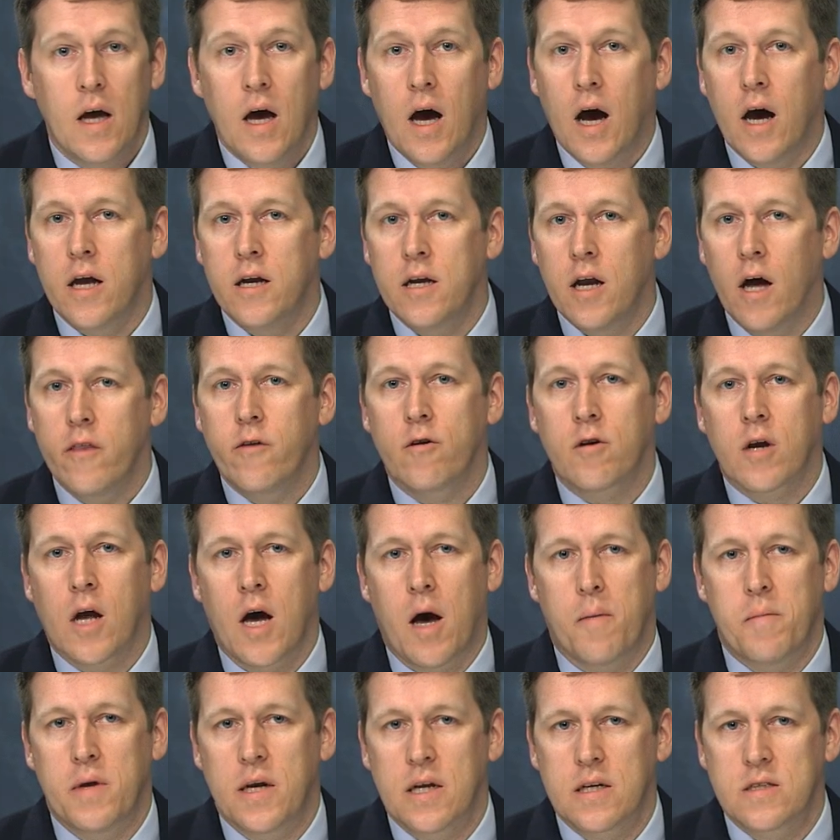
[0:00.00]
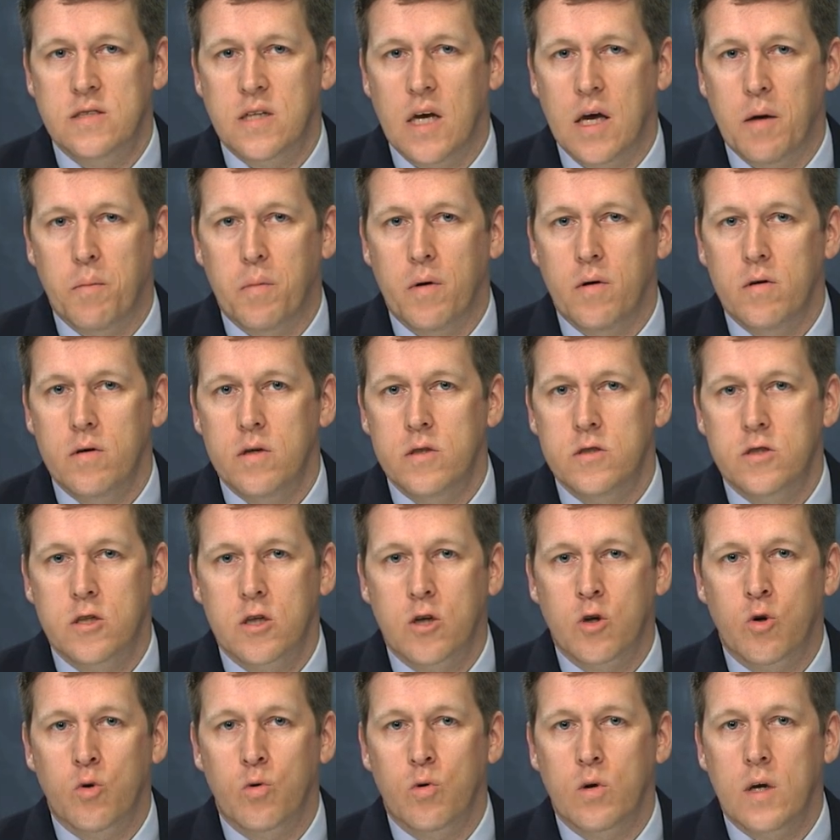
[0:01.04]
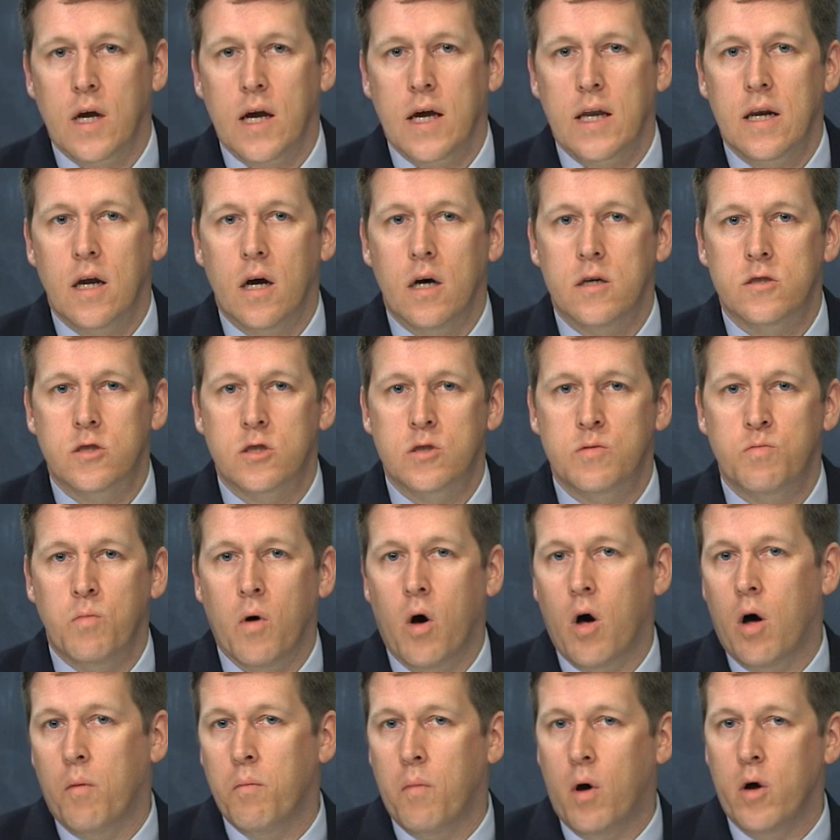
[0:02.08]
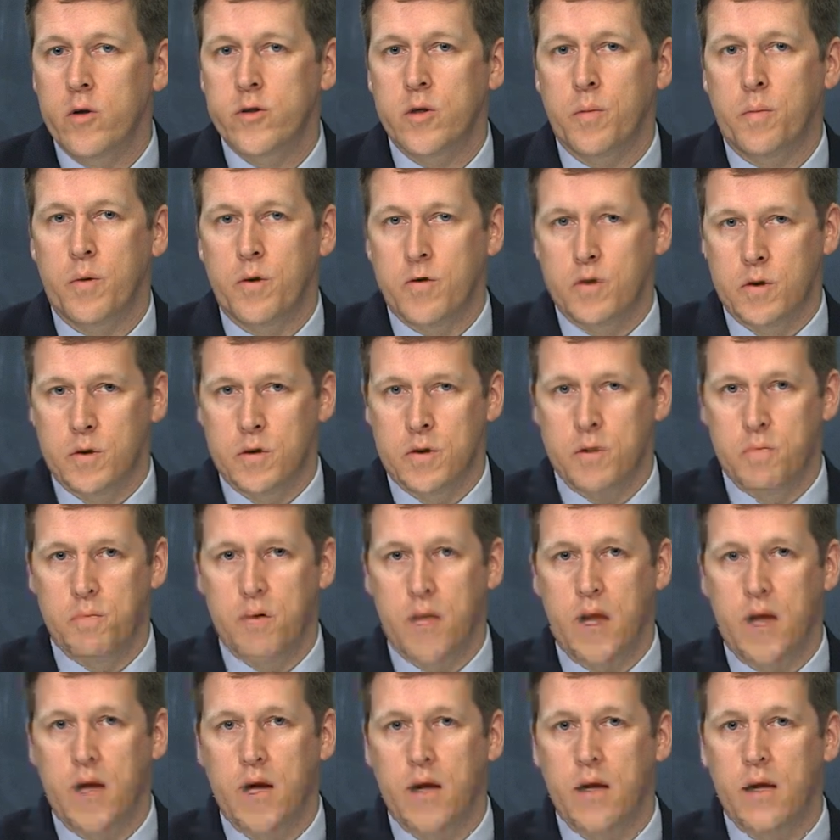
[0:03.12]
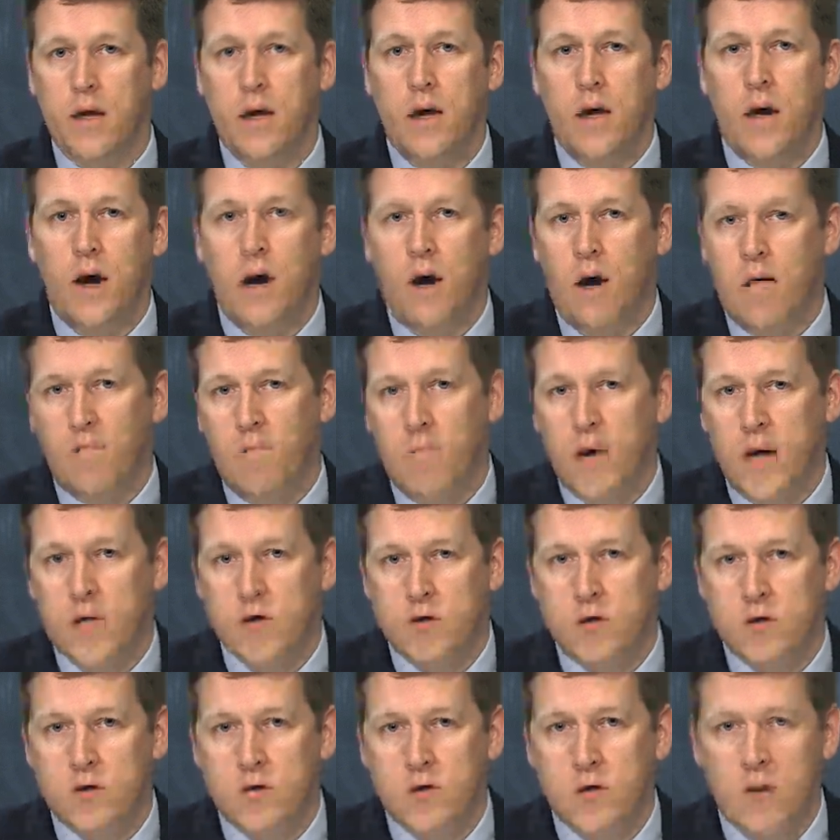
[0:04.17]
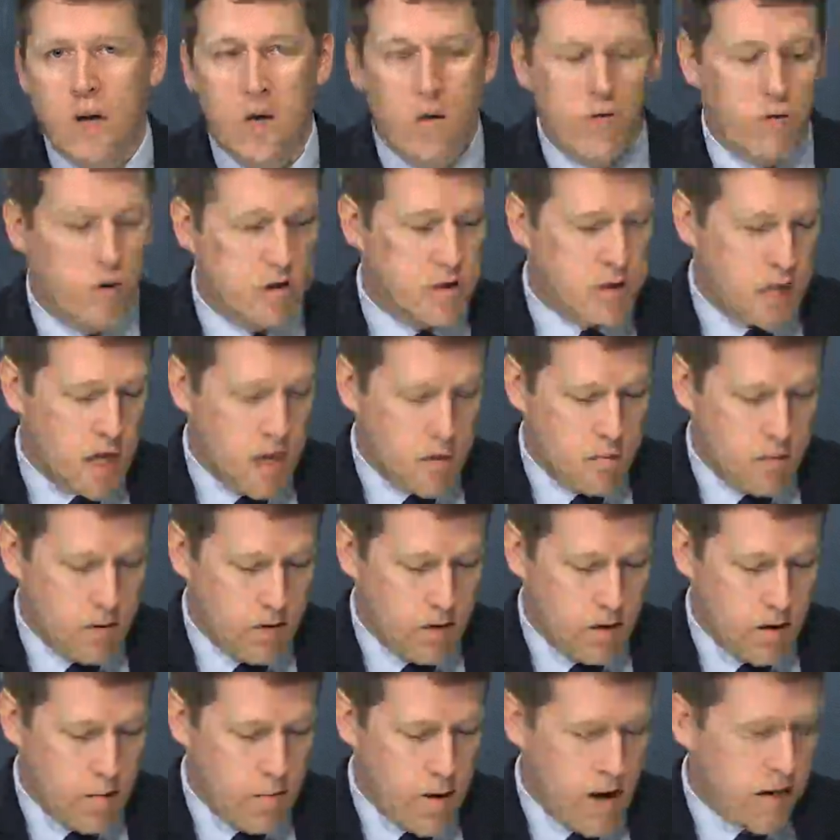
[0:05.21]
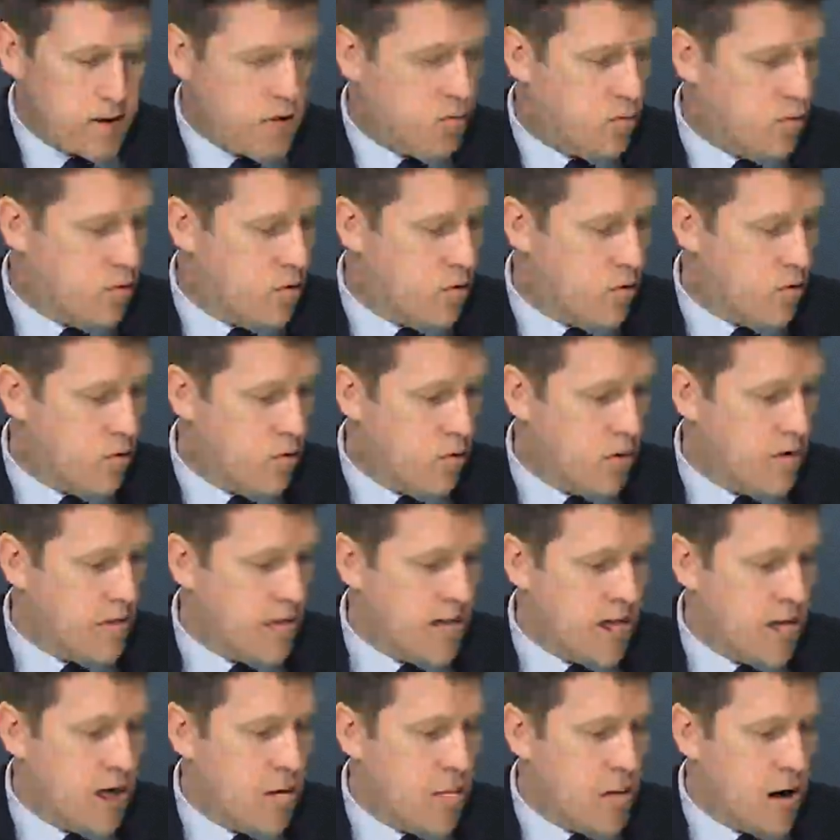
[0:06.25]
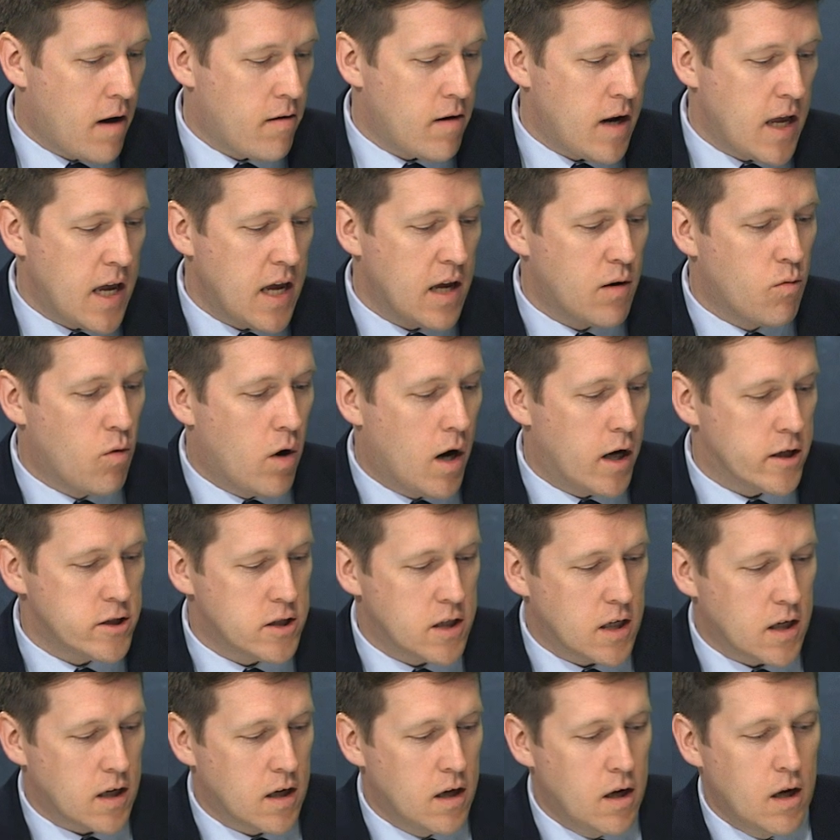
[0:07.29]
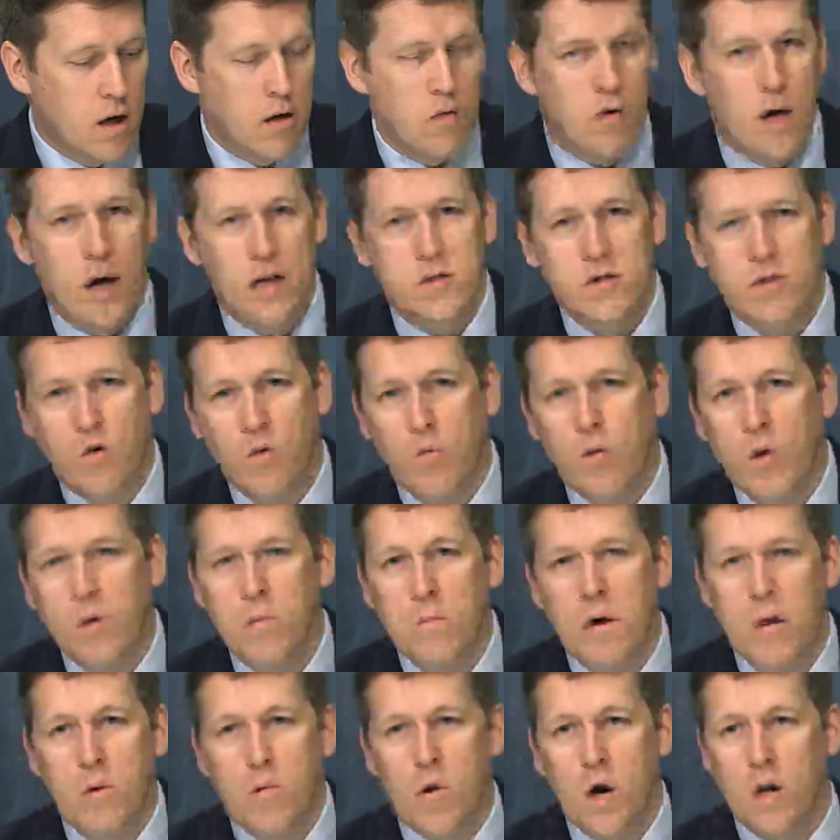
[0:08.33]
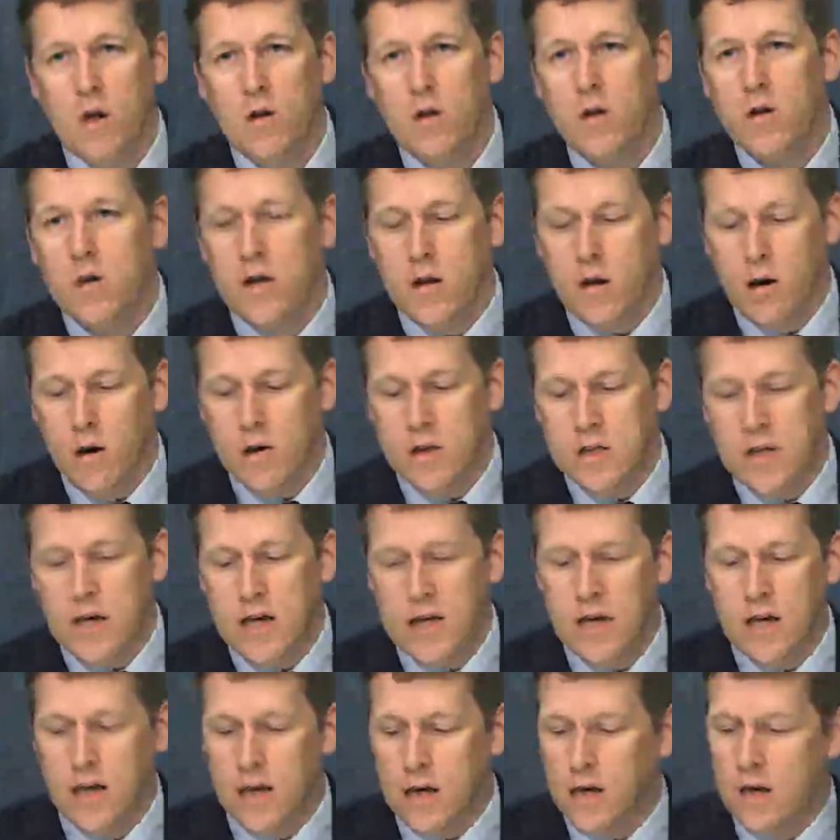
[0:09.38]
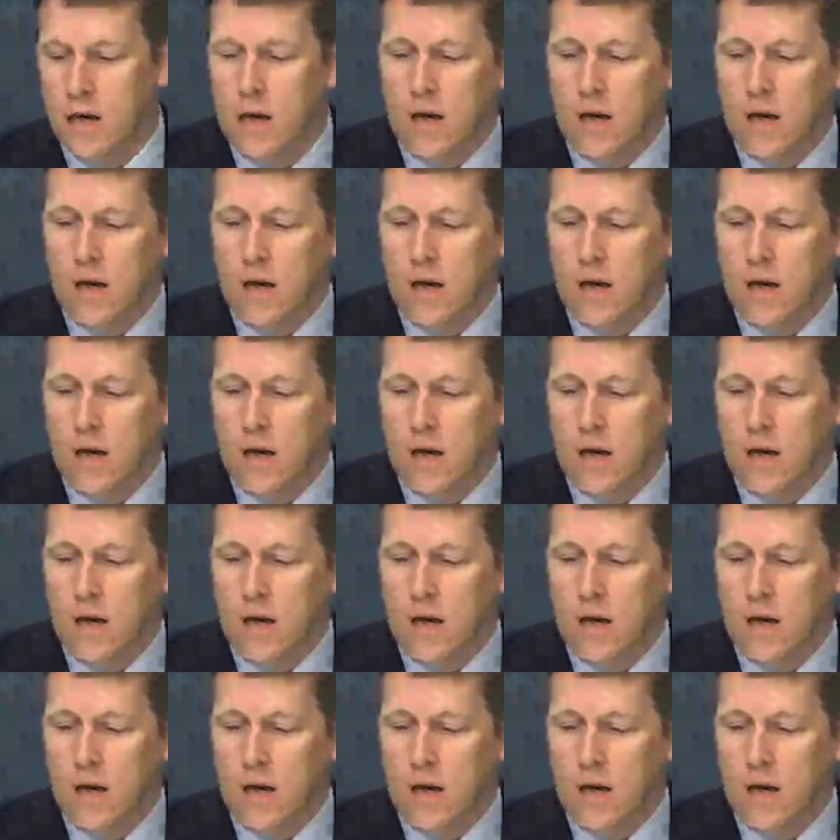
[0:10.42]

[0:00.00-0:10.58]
Another common example is to create a small multiples display of measures. For example, imagine we're, we're thinking about hand washing, right? So we may want to look at our data